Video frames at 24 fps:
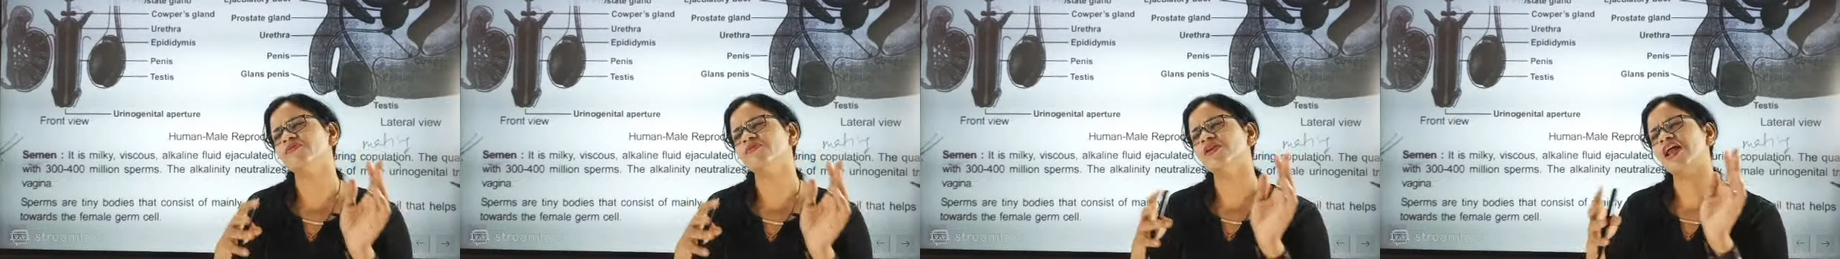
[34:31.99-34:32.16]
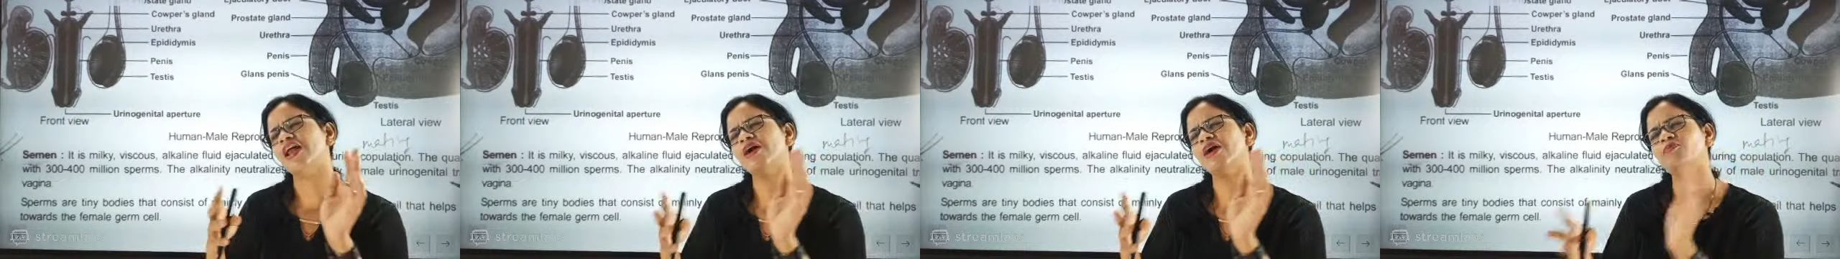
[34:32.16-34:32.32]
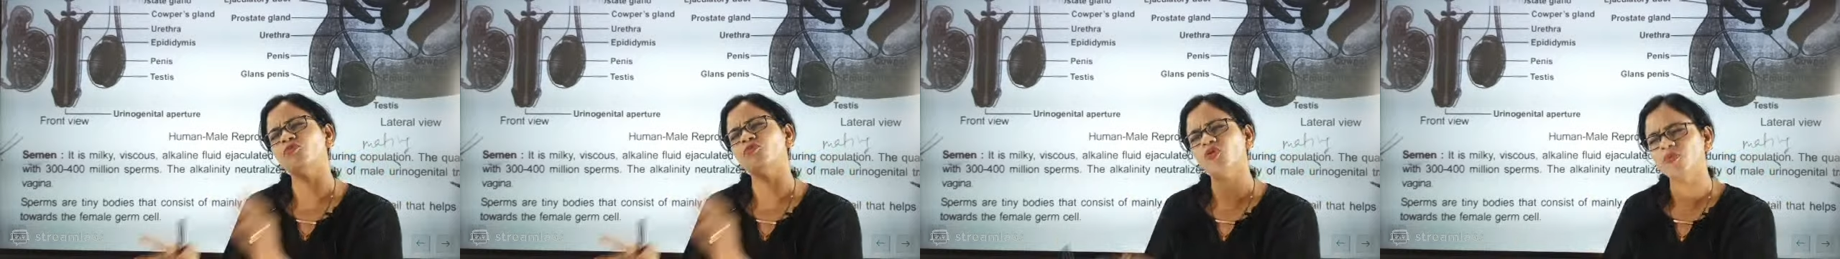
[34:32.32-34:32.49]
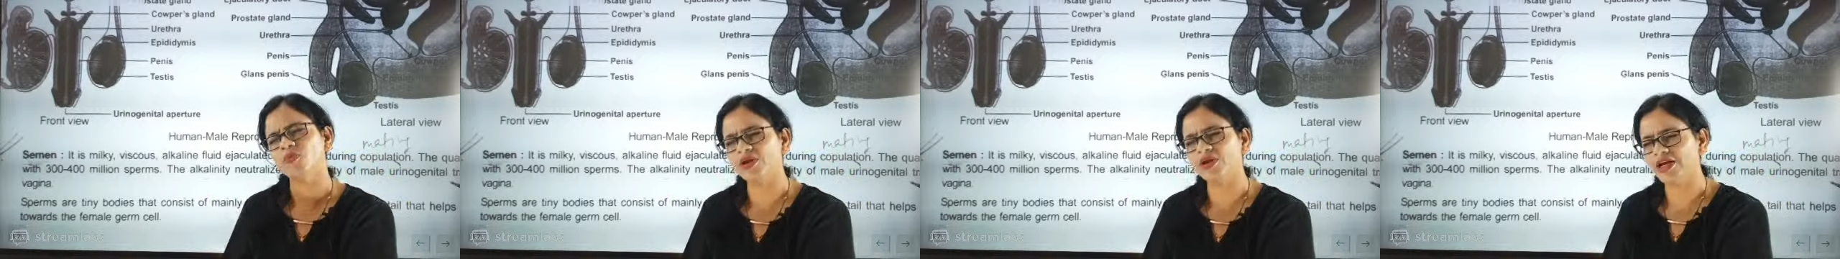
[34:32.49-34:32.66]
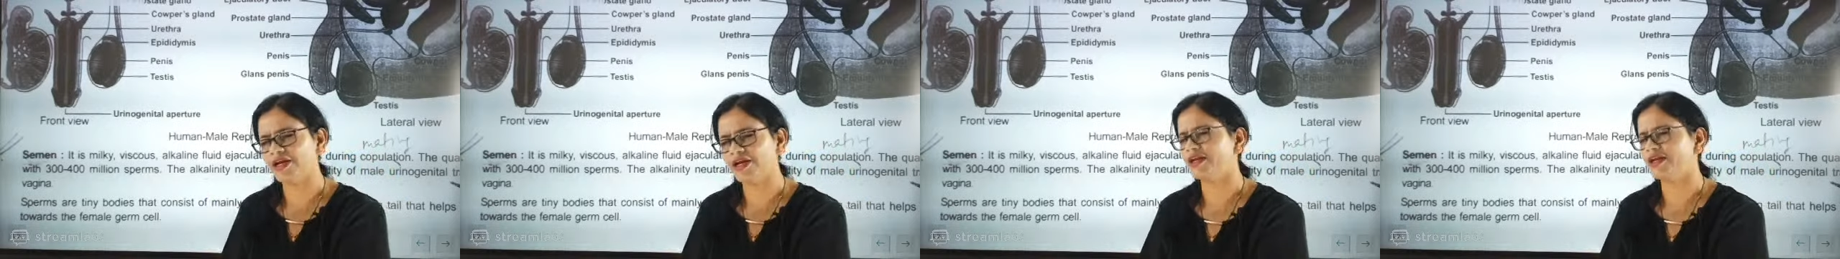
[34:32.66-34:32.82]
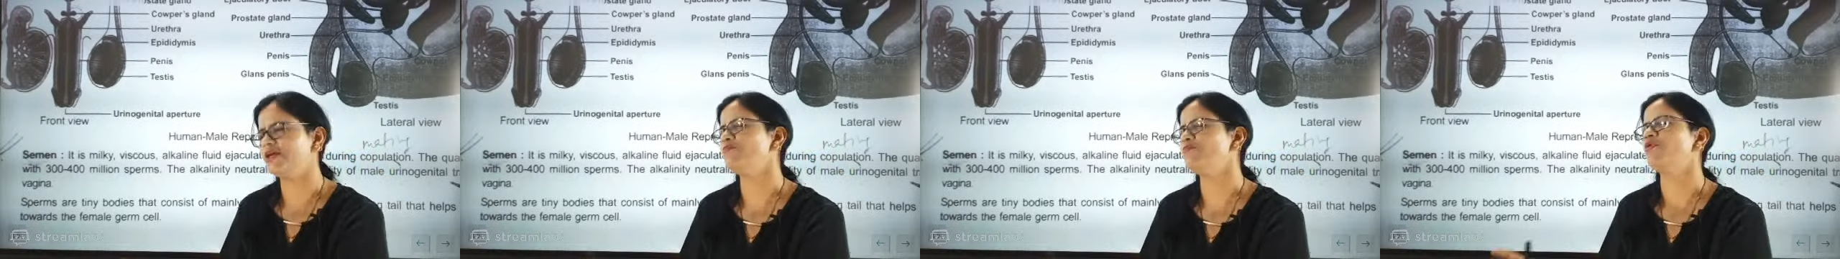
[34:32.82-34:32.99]
will have
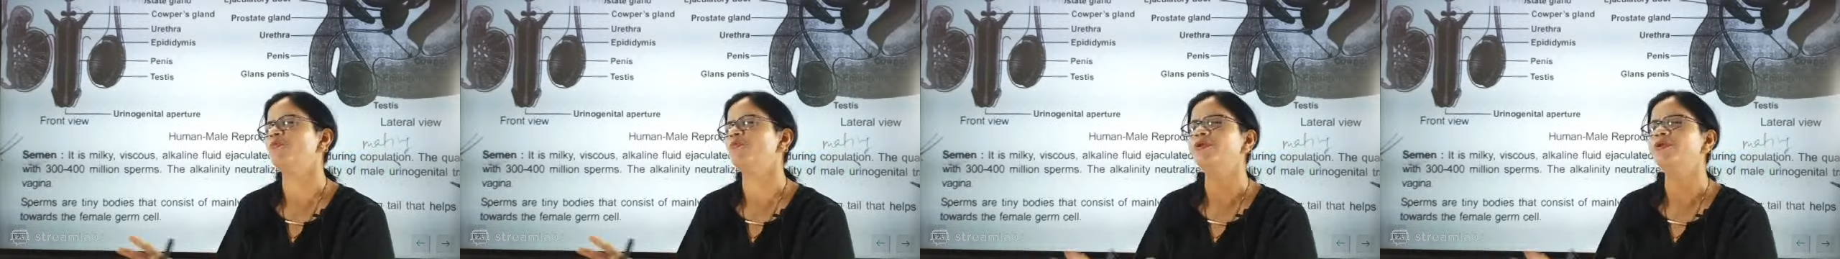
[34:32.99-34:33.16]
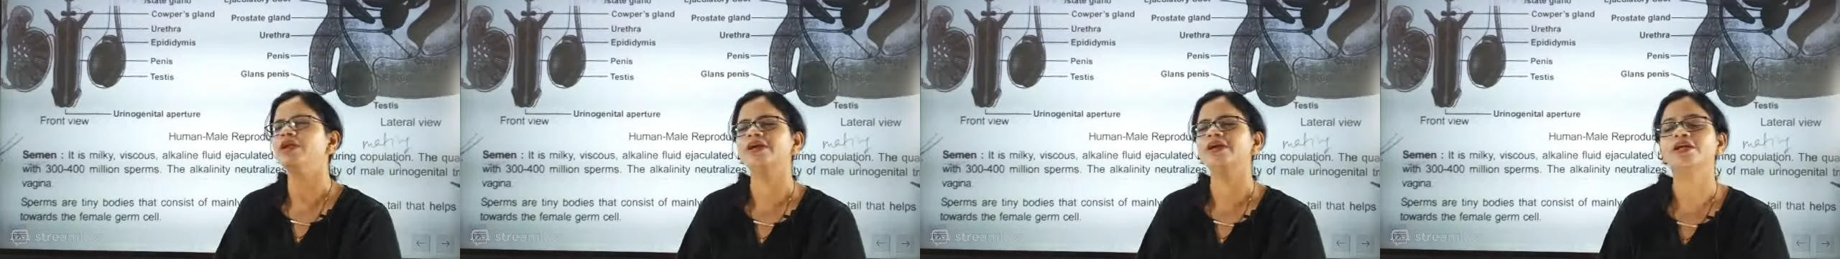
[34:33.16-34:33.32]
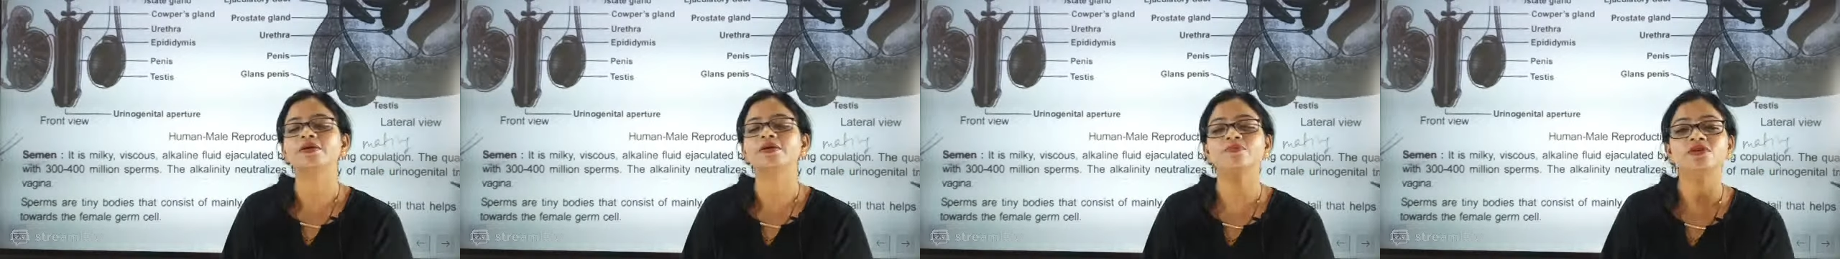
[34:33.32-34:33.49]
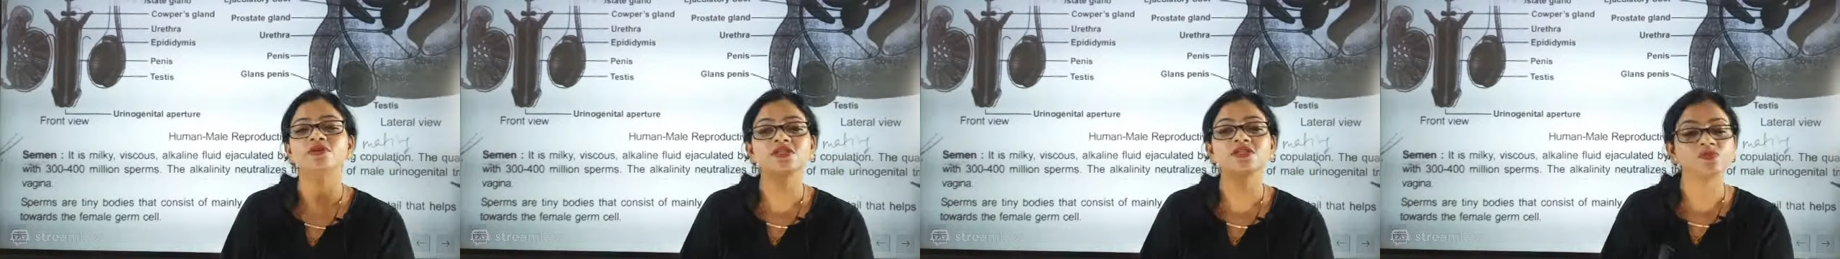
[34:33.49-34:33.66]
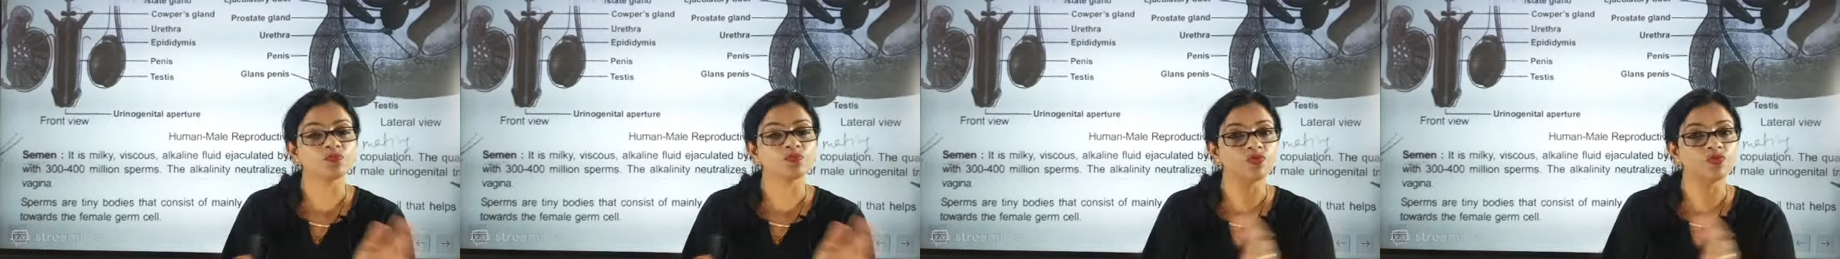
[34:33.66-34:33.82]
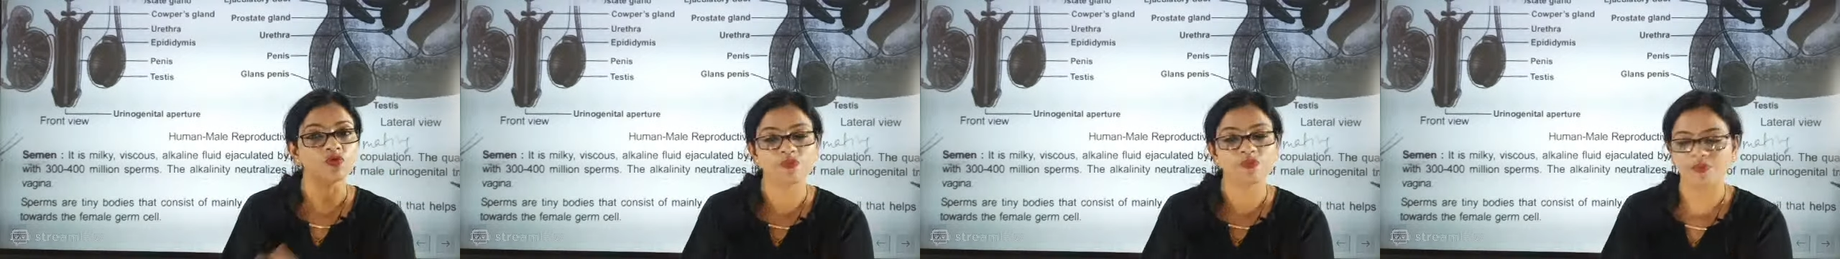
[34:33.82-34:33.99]
mobility. Mobility means
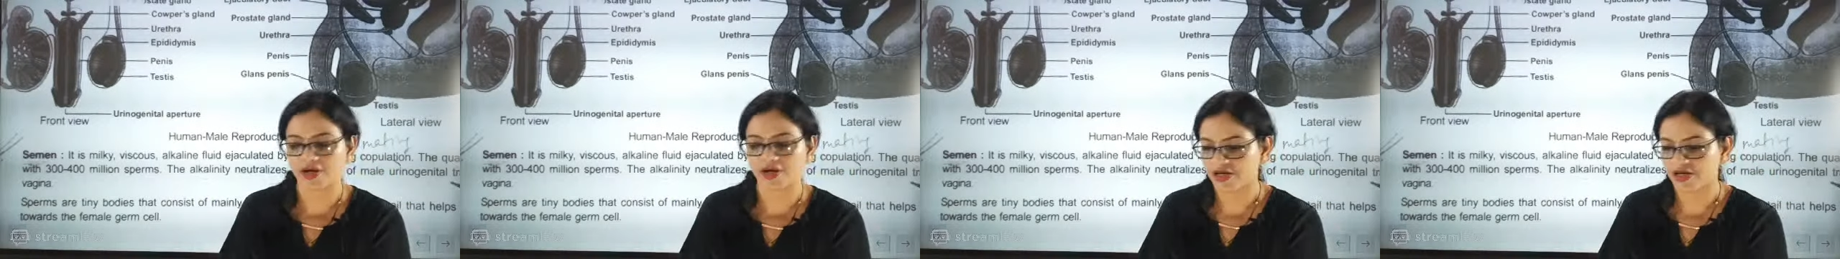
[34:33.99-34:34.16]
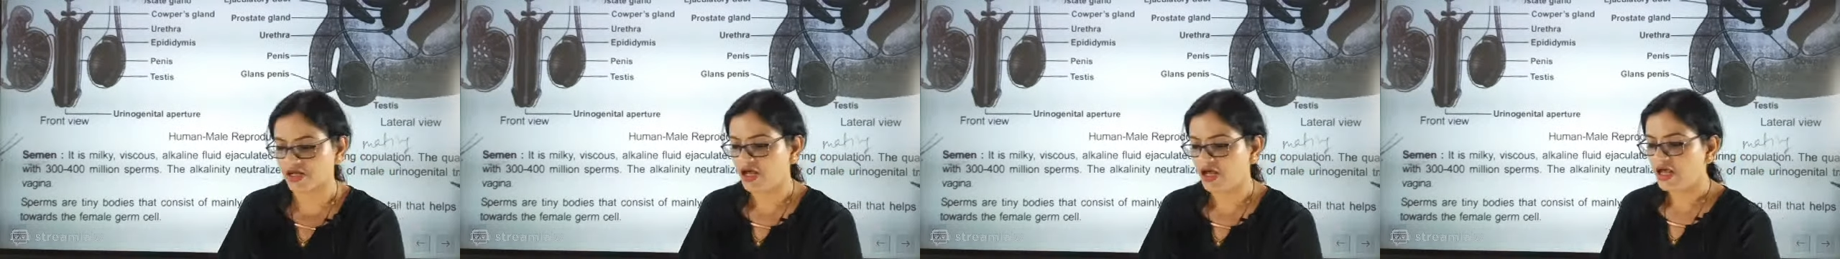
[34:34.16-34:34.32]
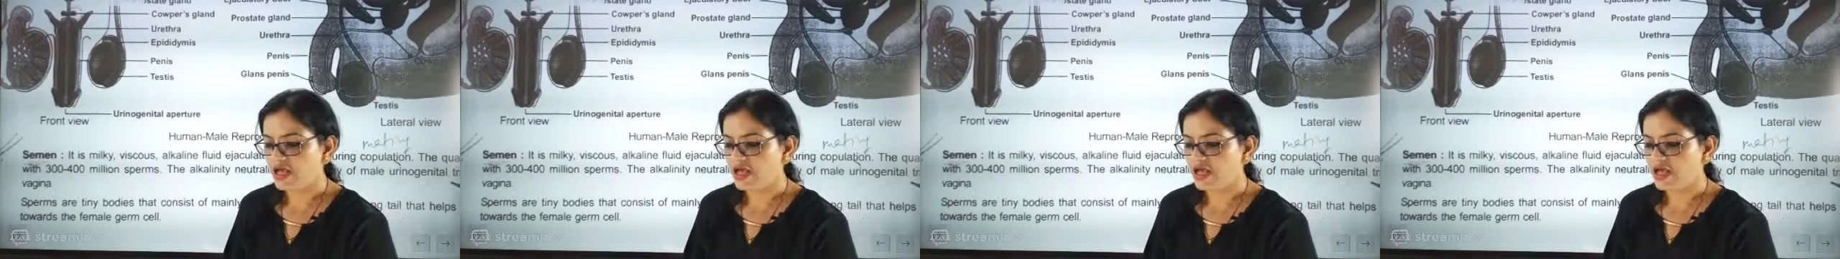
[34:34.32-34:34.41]
movement.